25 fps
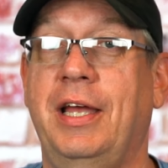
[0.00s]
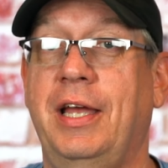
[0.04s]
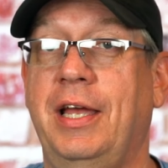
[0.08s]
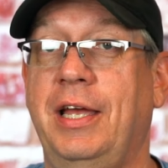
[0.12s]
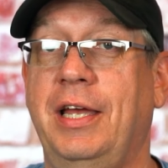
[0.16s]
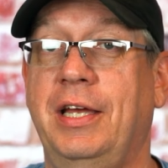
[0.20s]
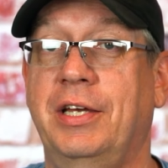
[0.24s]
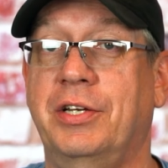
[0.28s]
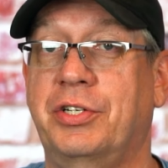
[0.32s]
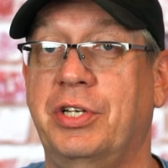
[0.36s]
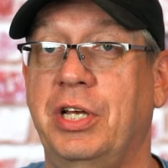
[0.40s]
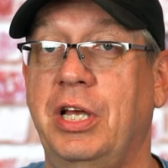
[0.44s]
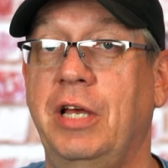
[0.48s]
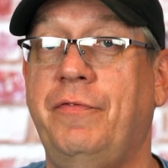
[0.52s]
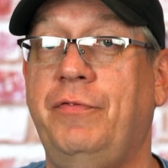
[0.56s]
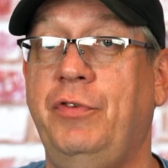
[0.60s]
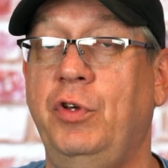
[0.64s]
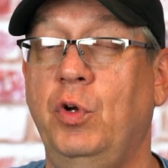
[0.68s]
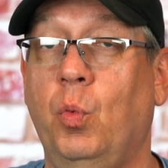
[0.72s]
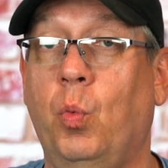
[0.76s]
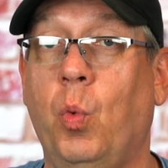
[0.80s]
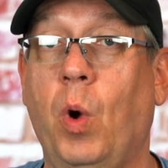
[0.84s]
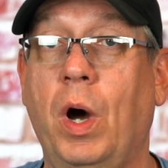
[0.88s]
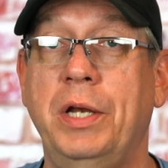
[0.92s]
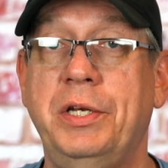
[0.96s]
if
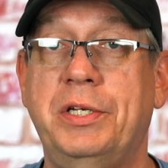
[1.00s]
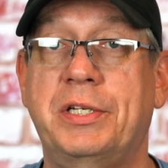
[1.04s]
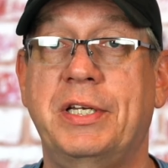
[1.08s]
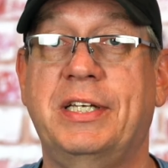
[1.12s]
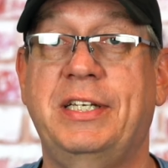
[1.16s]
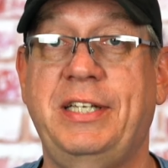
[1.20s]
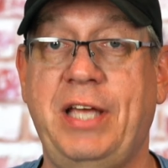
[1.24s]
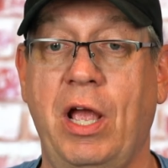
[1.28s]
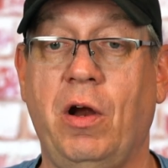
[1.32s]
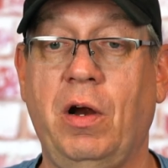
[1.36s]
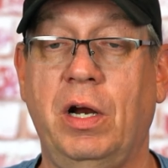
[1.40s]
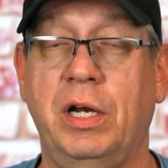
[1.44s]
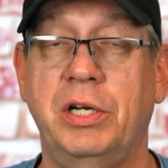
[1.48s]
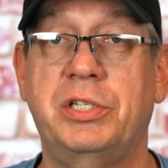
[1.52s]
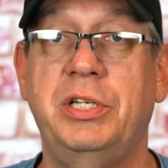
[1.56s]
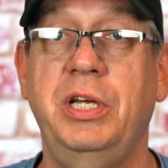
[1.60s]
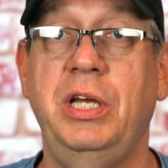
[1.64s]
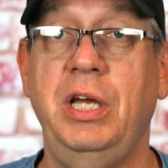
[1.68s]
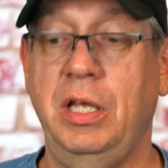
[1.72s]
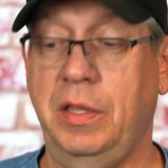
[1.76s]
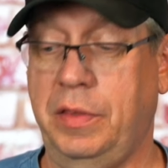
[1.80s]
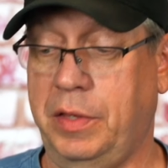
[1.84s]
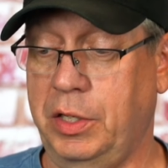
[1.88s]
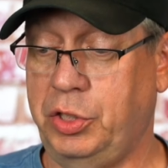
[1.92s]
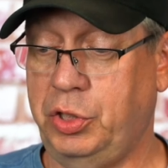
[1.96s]
you want to
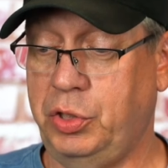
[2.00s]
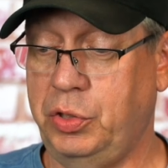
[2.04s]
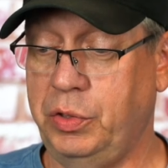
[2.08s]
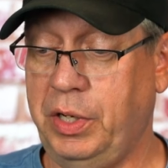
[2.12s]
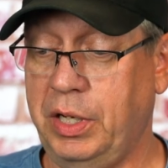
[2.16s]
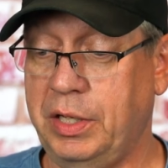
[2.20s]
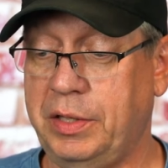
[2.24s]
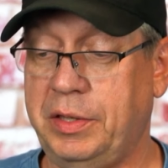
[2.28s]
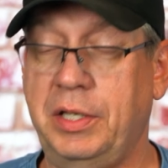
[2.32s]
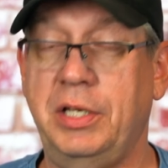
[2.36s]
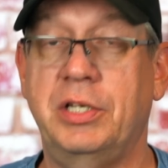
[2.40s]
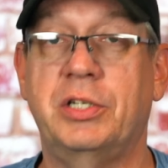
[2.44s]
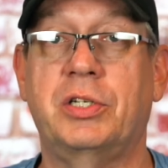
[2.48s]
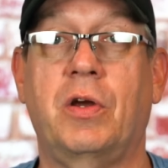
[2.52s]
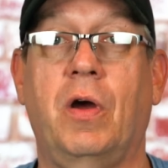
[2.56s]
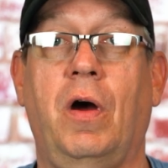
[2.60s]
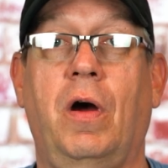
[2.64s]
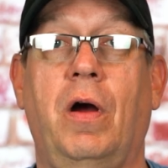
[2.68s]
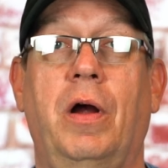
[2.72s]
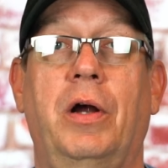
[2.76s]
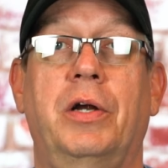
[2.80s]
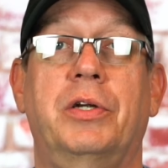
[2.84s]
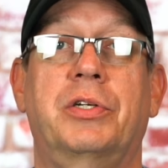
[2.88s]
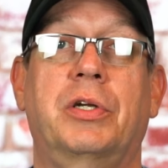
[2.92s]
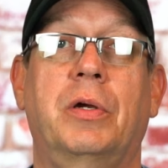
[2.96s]
guarantee that you get these
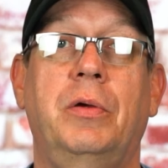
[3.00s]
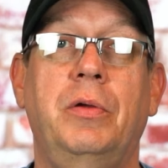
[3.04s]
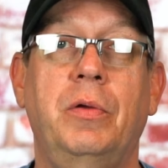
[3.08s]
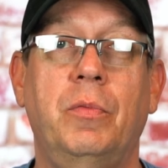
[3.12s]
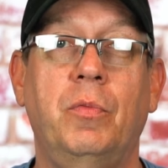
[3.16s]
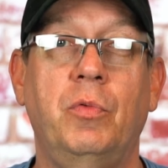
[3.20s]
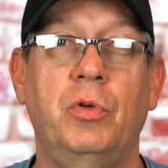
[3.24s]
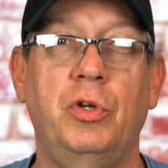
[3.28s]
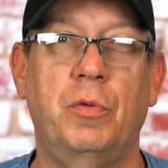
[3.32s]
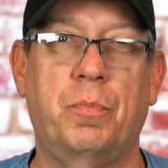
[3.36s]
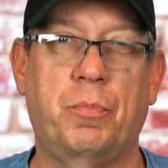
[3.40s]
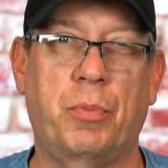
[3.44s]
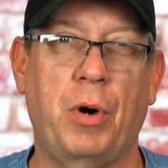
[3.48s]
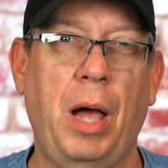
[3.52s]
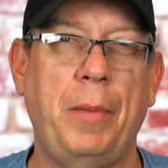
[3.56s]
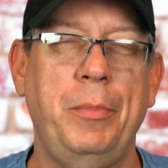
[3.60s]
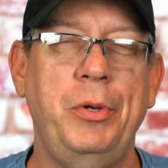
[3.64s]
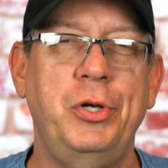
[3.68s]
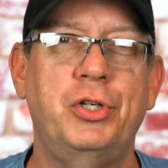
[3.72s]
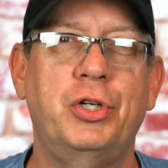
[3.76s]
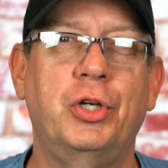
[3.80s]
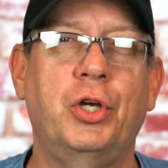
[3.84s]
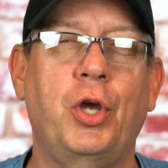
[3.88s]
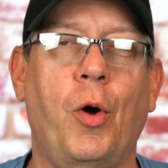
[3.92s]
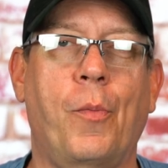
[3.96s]
cars, you probably
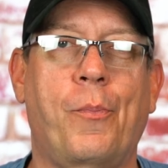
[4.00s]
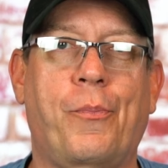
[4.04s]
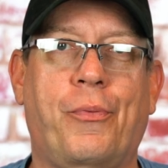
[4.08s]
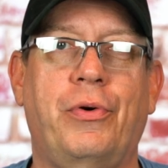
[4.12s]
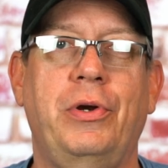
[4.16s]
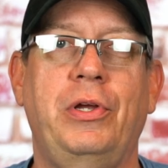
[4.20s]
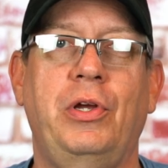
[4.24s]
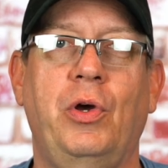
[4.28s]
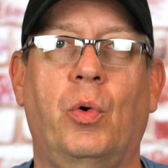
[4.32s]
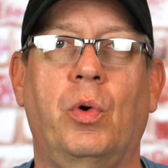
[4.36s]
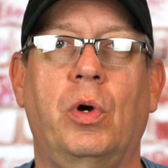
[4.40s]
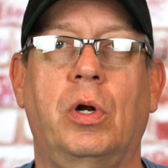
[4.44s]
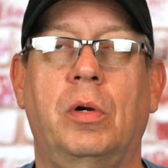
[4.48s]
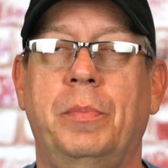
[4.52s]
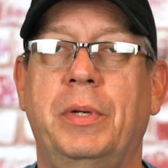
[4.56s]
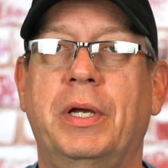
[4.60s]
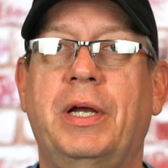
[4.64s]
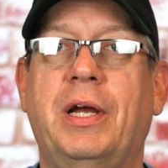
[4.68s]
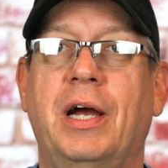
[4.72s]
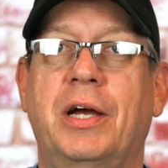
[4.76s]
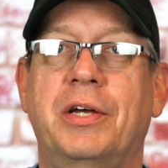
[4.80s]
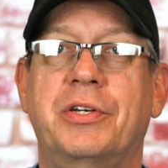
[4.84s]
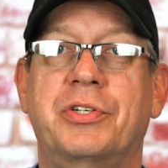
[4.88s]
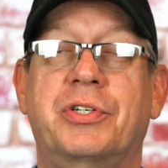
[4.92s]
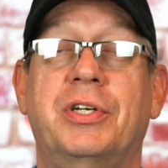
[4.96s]
should go pre-order,
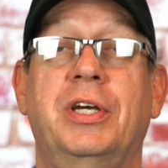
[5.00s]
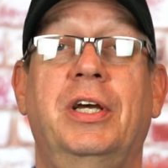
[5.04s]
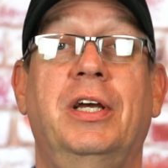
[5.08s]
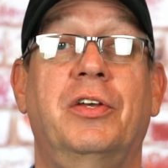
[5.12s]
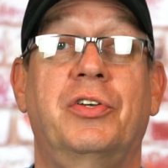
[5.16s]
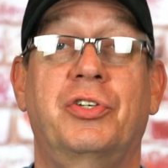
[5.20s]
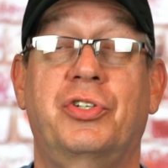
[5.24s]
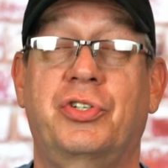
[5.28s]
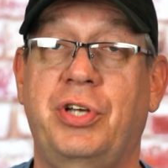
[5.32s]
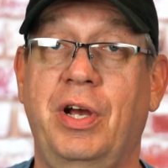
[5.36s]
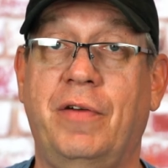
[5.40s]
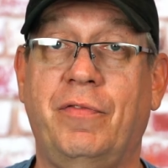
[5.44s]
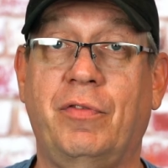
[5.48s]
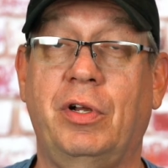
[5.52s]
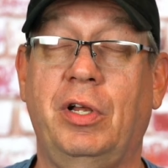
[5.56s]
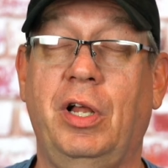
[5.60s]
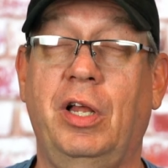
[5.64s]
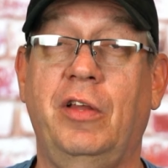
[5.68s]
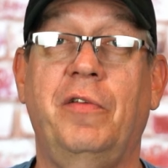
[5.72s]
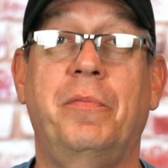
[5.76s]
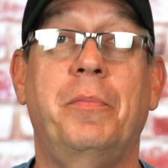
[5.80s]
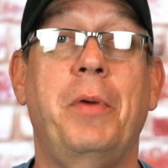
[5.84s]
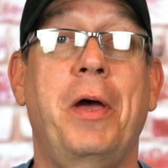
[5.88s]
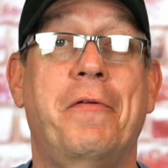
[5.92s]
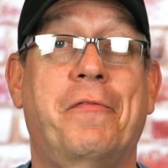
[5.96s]
because several of
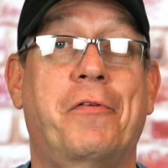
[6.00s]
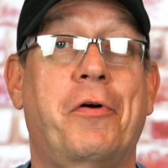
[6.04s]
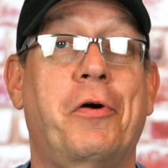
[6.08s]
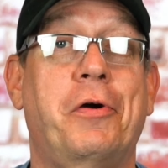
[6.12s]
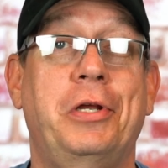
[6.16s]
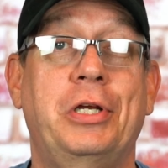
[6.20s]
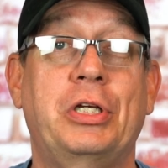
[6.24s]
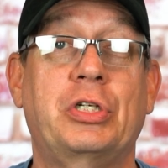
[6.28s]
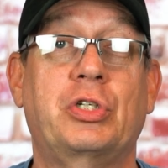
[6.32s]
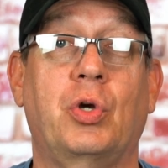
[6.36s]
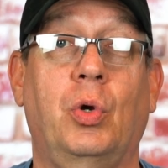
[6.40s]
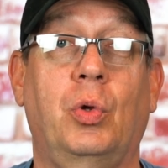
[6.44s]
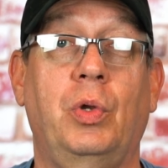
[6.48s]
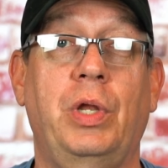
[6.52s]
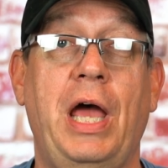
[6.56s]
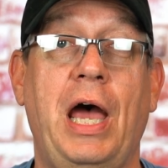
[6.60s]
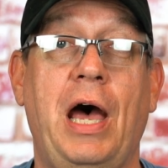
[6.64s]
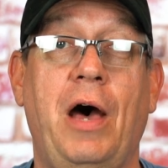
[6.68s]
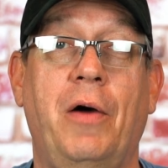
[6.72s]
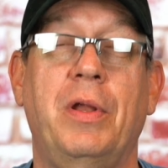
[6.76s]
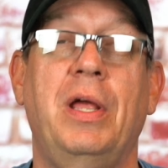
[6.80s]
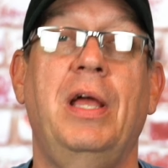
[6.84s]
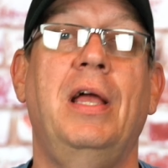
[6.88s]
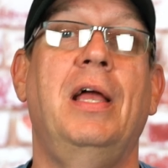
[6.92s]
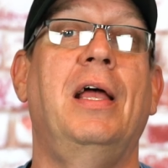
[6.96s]
them have already sold
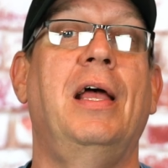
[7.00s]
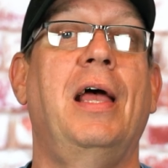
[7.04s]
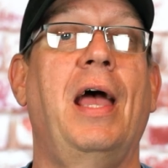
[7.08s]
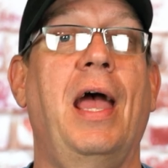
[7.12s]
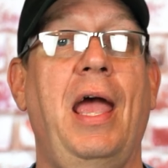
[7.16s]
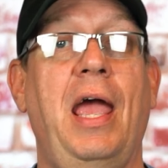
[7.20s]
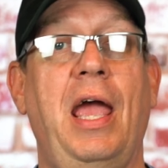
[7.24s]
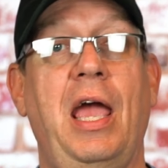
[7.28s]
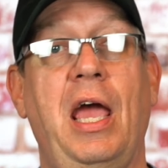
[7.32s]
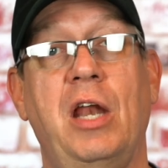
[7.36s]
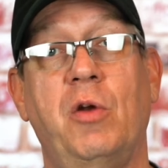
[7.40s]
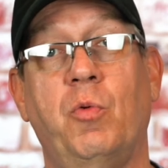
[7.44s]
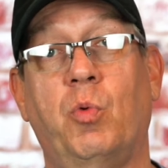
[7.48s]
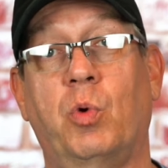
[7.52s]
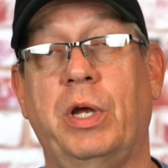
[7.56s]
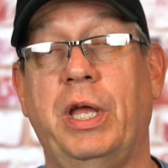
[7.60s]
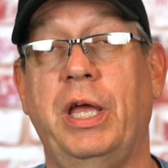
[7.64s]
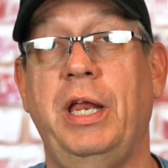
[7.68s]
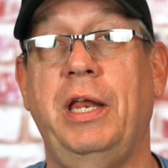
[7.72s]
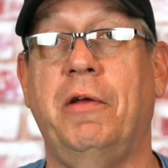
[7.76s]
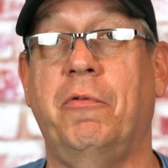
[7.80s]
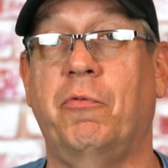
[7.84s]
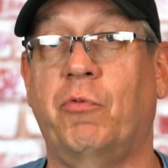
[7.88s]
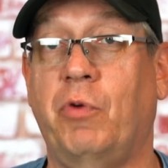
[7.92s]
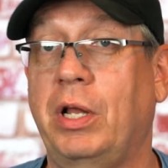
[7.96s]
out and we're
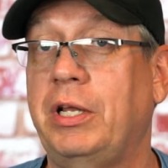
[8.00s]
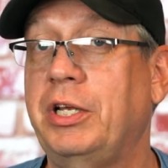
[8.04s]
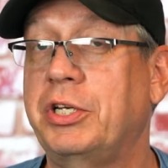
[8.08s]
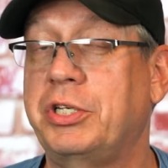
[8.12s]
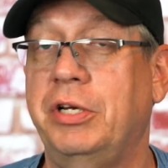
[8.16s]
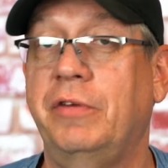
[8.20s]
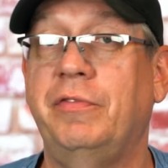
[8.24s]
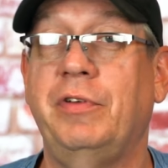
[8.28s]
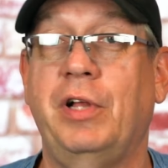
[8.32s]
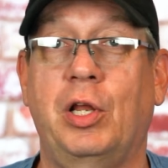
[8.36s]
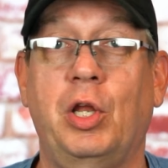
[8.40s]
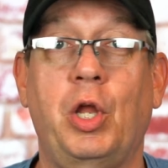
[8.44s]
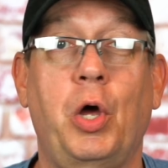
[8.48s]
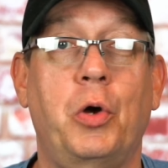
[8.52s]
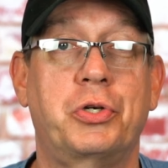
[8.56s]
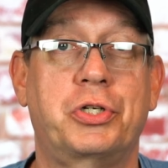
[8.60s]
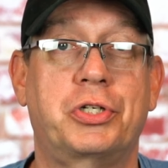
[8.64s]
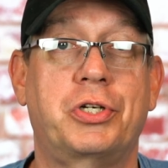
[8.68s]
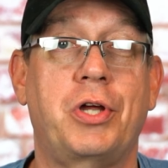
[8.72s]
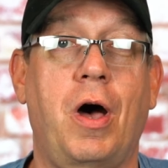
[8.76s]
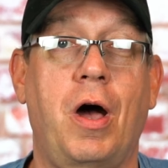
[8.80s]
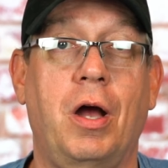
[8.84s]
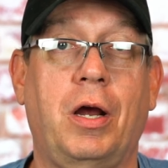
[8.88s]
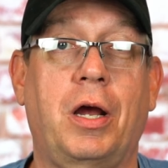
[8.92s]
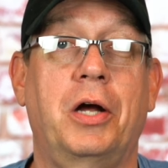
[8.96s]
getting relatively low
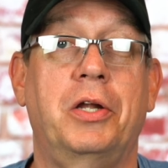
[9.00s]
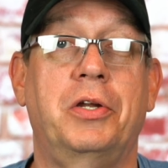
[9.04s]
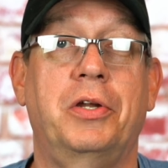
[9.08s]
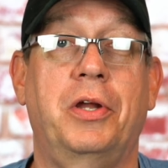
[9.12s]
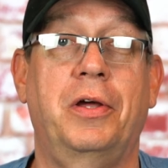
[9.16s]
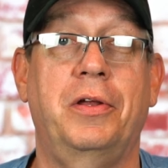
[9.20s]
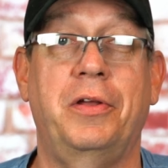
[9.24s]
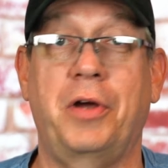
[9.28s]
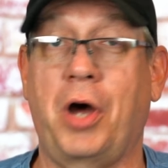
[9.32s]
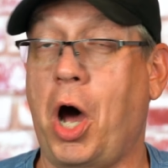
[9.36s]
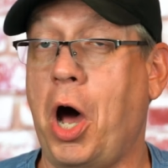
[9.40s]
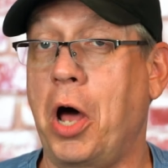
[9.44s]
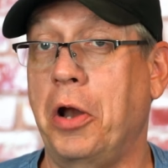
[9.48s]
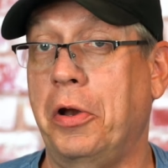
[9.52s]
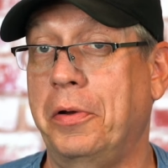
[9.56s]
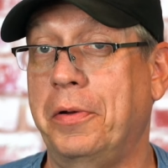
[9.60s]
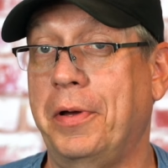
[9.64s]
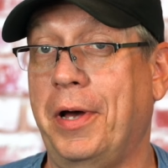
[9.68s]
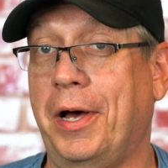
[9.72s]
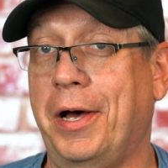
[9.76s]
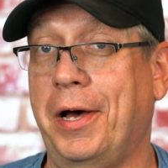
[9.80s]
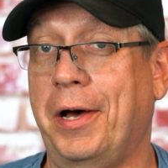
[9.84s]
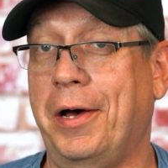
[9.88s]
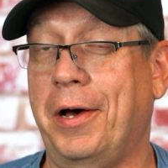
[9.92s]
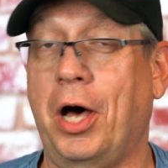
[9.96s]
stock on
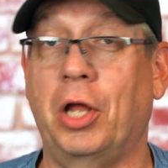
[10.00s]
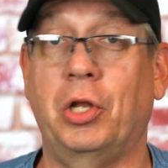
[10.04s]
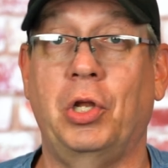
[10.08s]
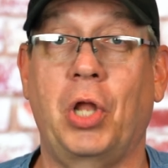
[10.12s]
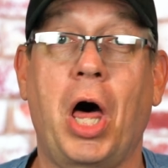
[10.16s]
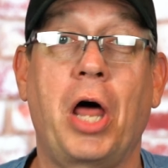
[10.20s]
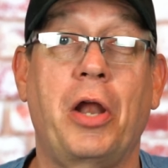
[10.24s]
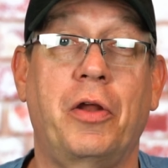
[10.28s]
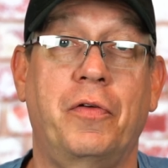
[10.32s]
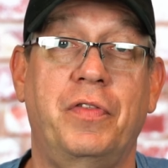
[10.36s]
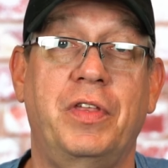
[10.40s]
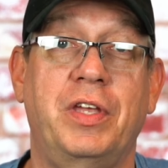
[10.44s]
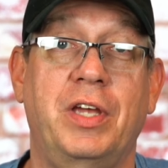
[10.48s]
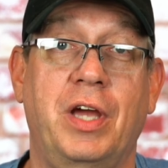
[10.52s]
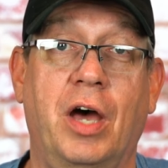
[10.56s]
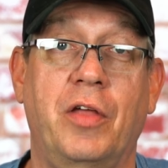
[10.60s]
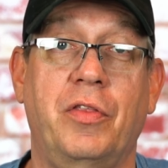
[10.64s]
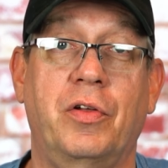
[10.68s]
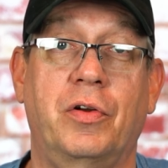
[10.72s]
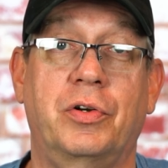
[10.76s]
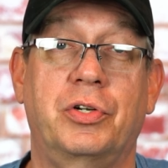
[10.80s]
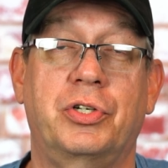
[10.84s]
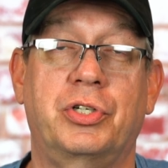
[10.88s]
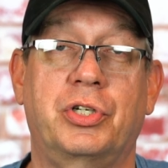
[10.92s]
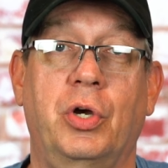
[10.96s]
a lot of the others.